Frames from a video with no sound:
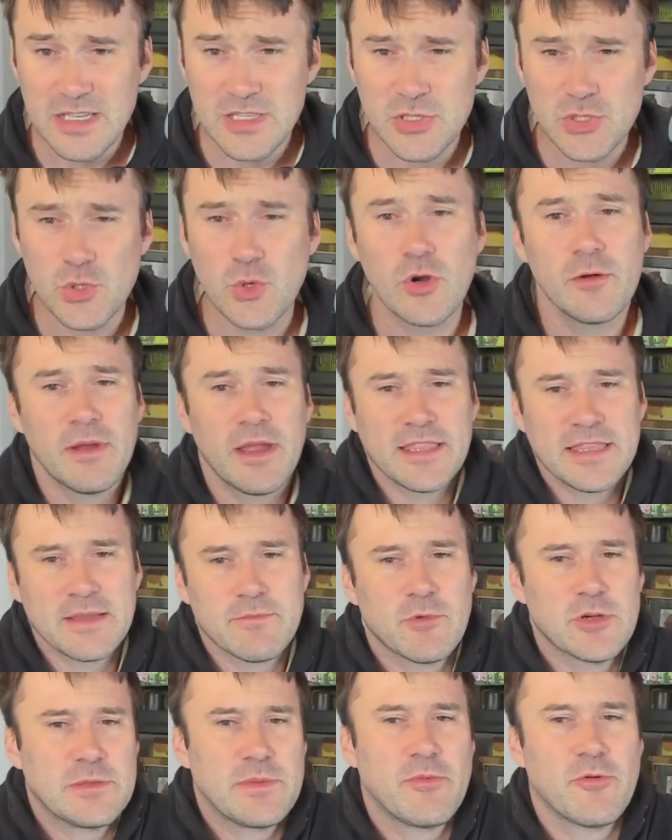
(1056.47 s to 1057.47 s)
Storm, I
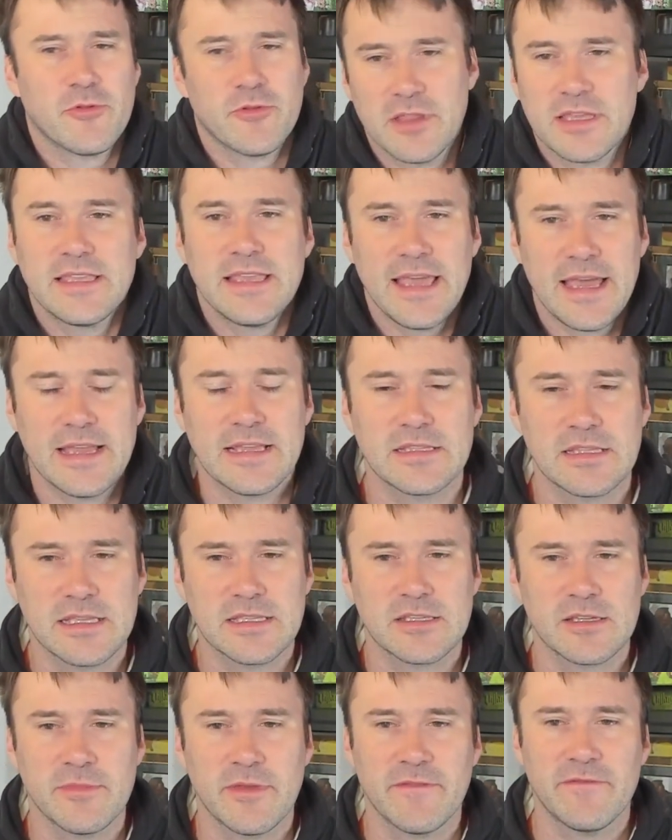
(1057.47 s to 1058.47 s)
think most people were like, yeah, it's,
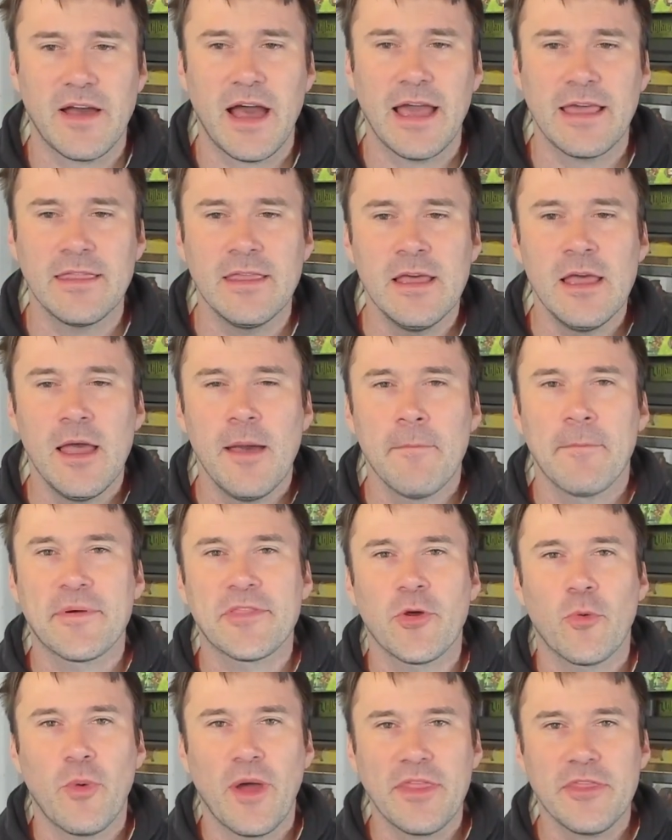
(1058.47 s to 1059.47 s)
it's gonna be fine.
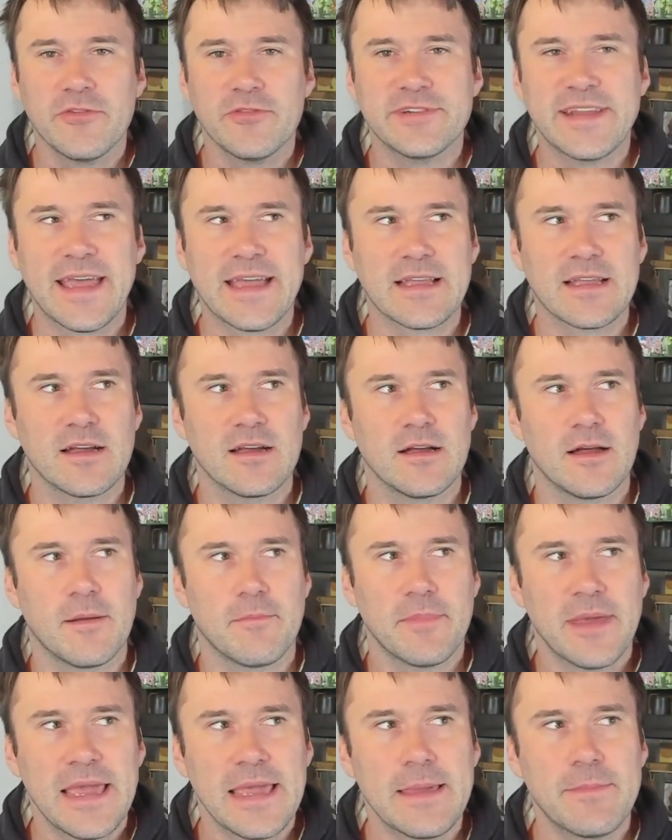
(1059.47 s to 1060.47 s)
But the weather deck
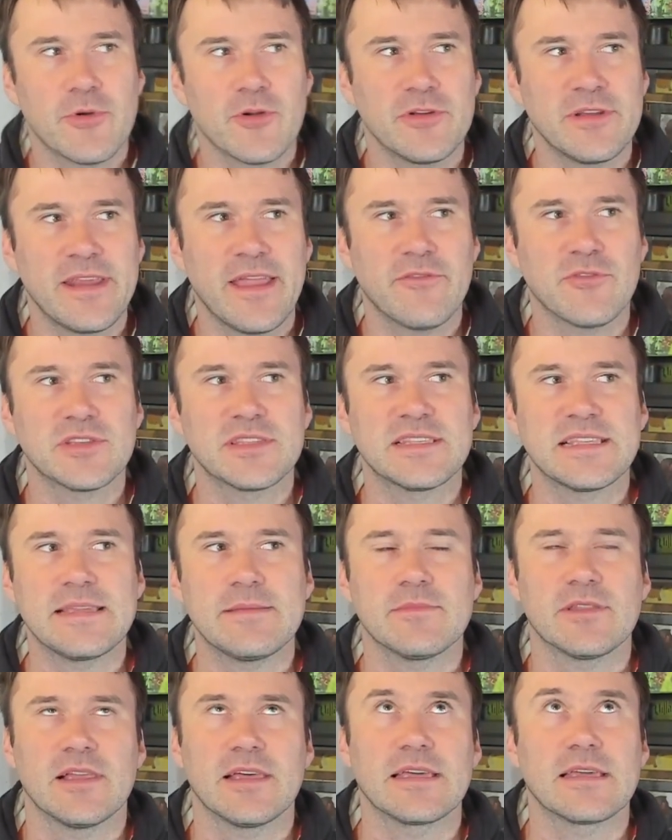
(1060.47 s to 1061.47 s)
on paper never
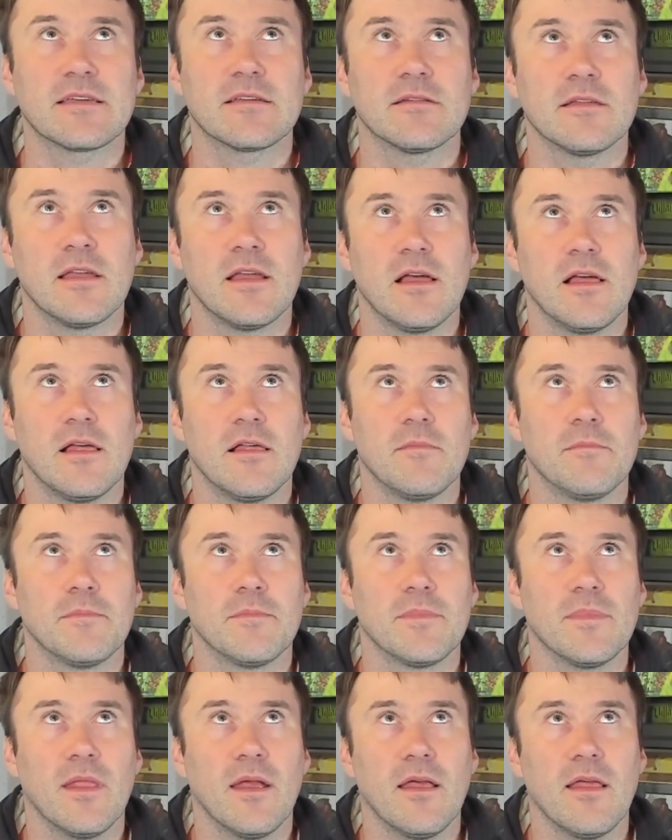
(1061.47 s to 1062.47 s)
seemed like
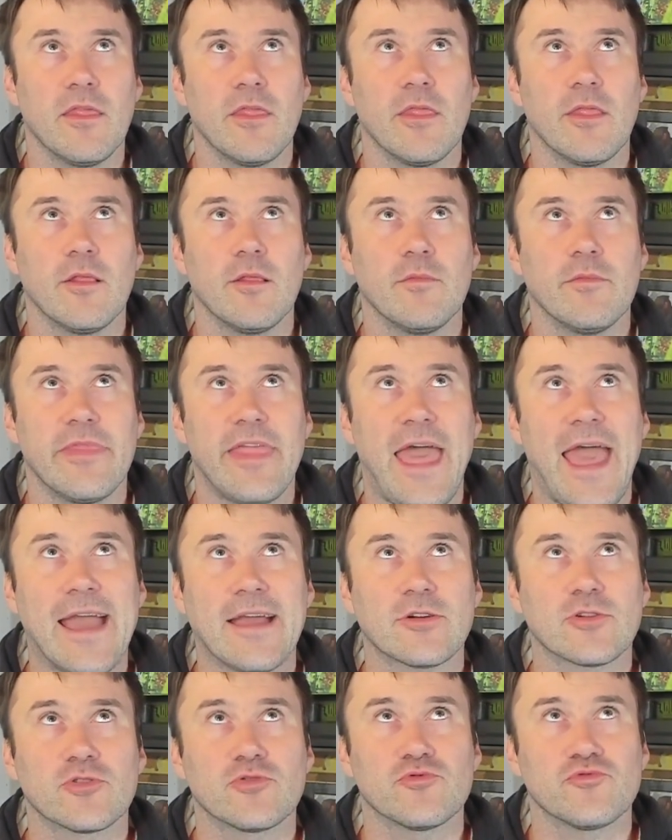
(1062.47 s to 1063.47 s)

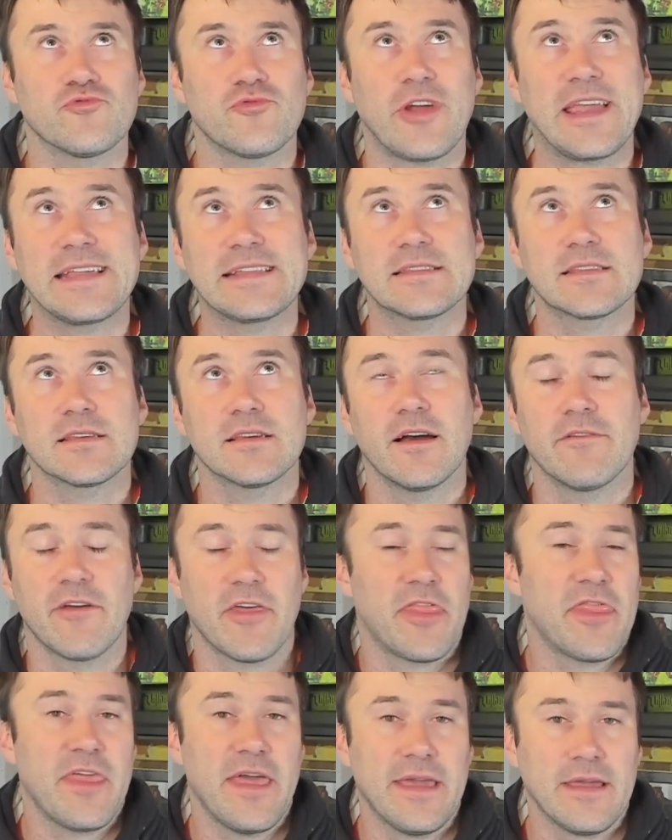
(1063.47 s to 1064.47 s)
that great of
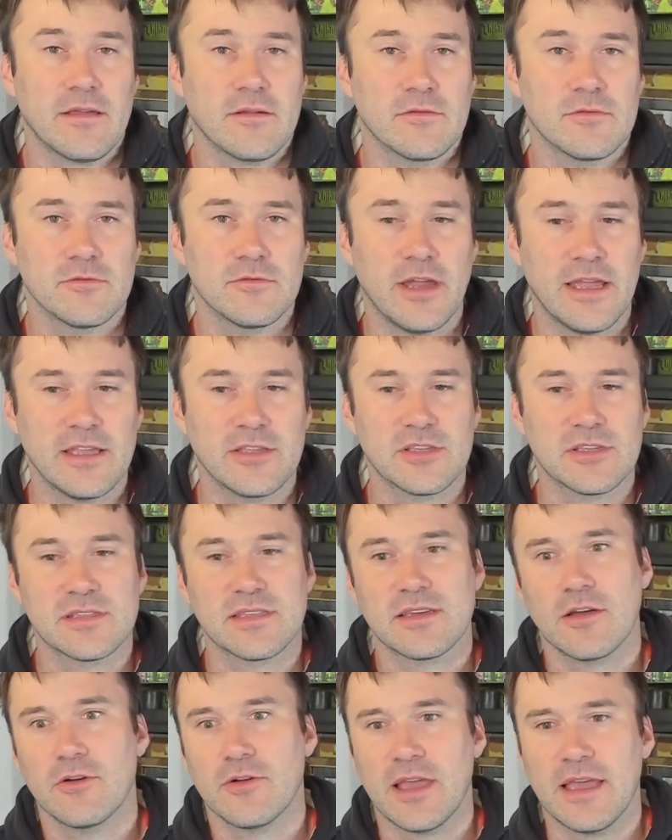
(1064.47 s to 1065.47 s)
a thing. Right?
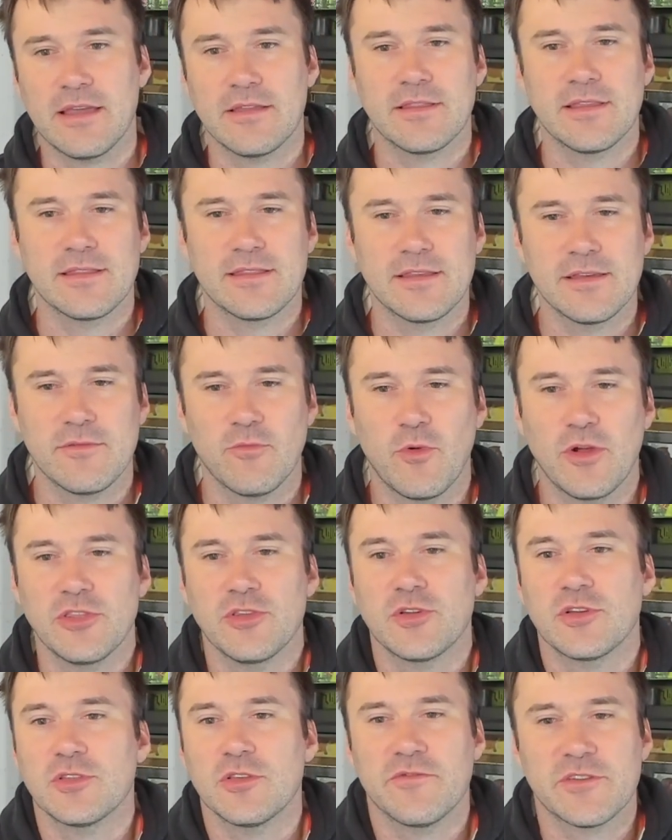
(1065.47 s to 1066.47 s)
Just like, okay, the, the what
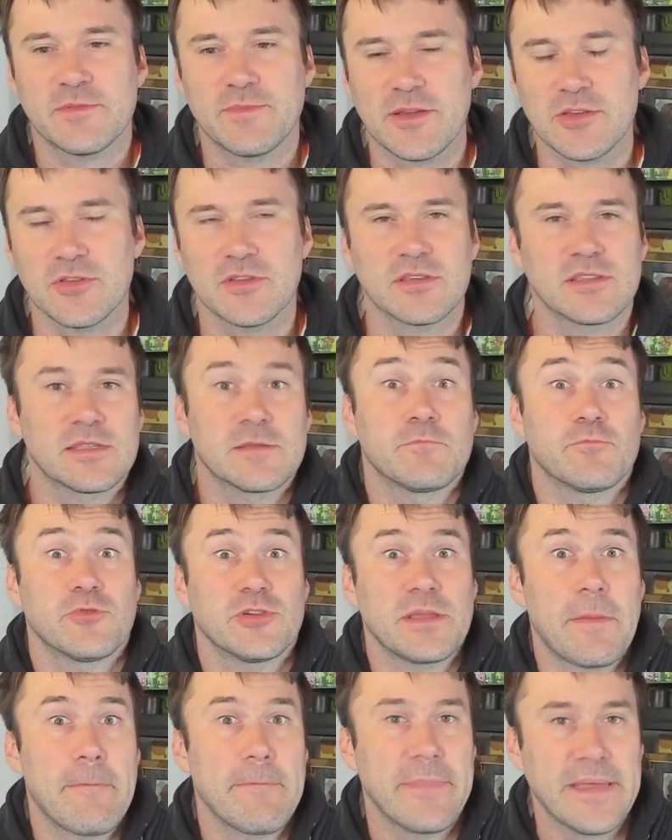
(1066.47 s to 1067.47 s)
you could do for special things is
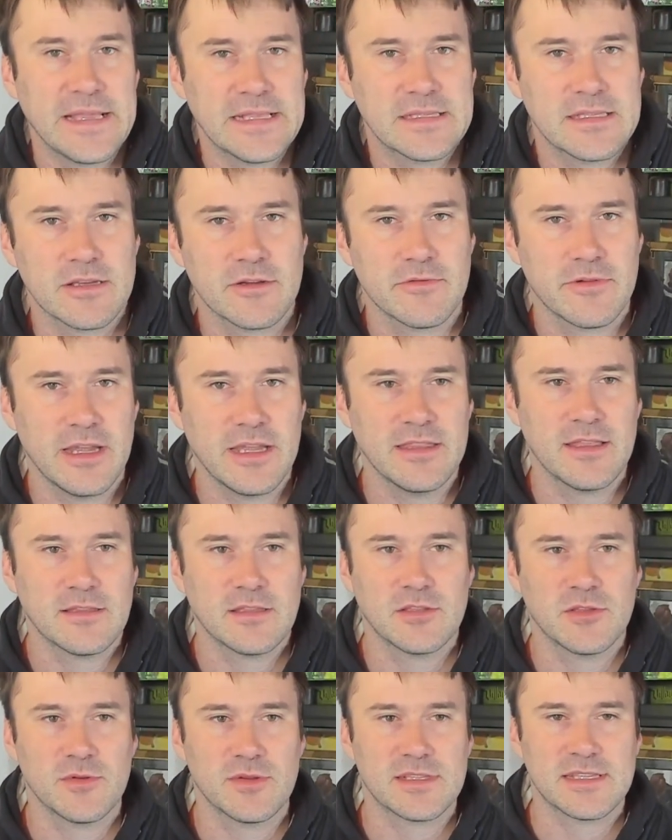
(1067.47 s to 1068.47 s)
pretty basic, right?
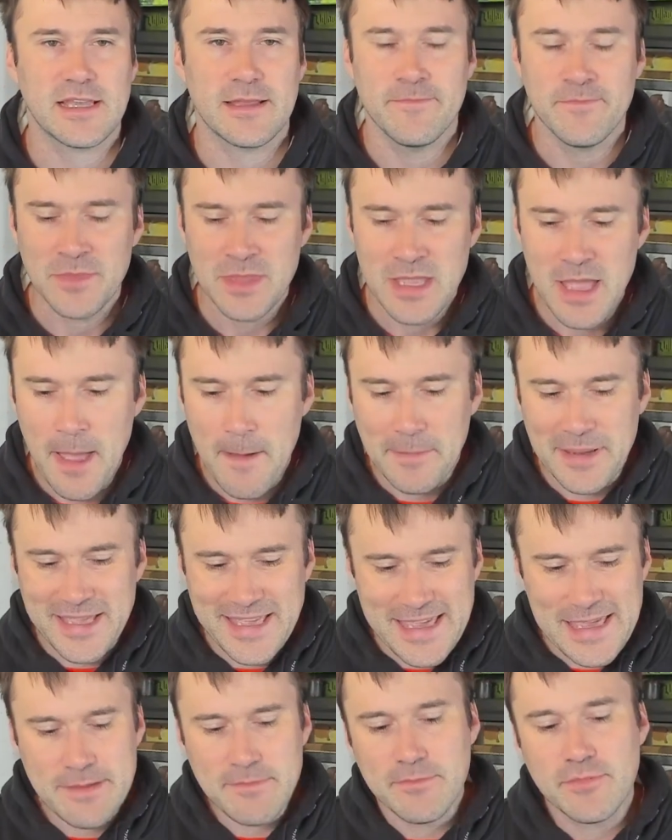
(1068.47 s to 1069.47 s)
Nothing too exciting.
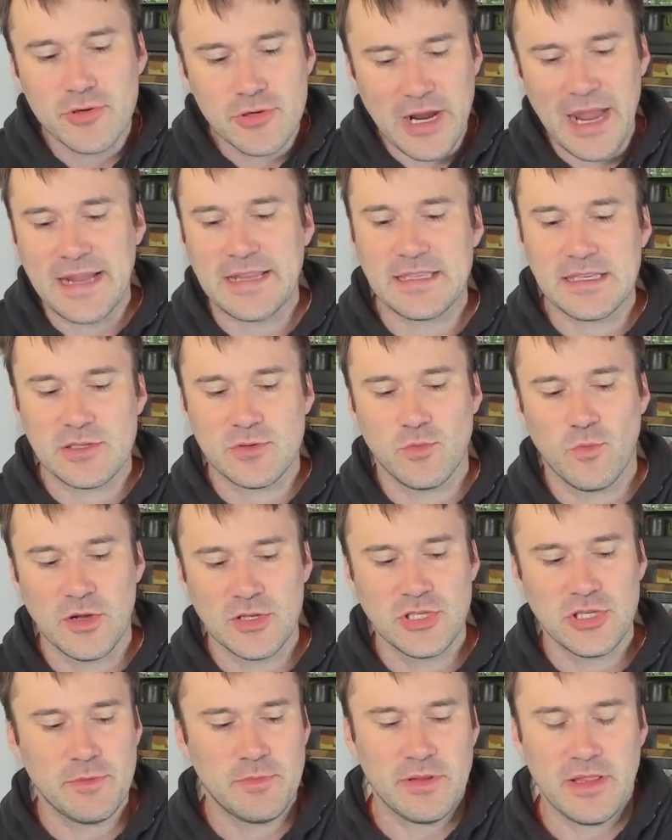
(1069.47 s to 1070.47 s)
But in practice,
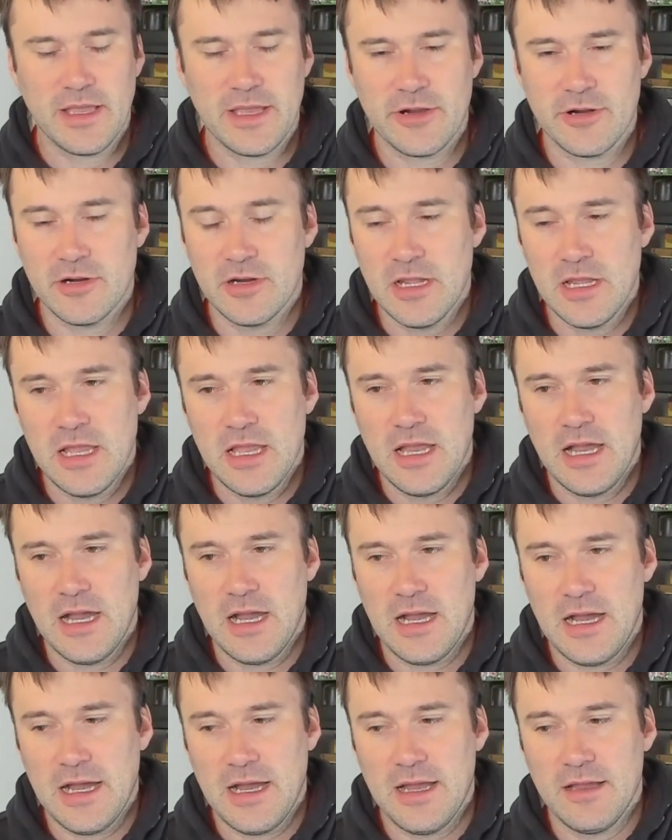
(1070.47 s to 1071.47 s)
once you play her,
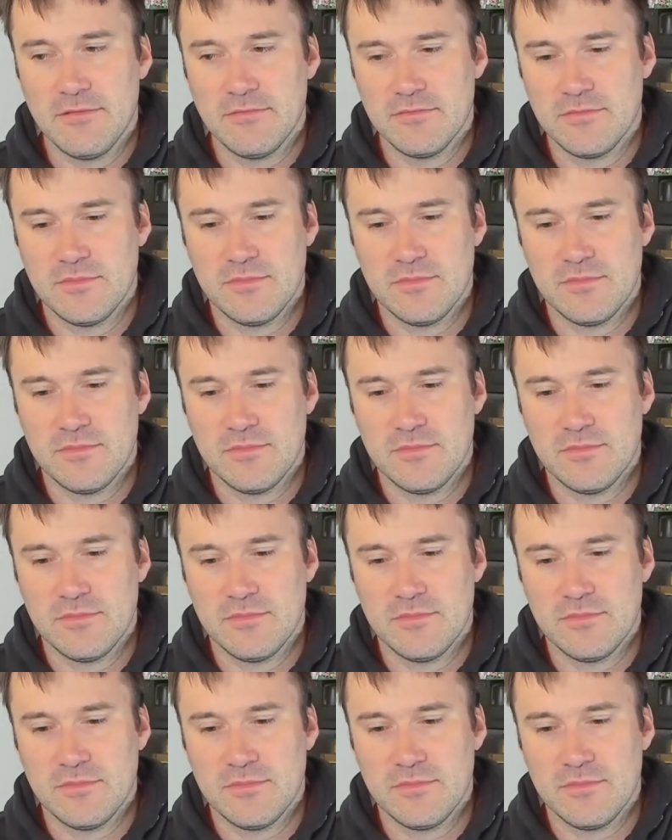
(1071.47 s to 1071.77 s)
uh,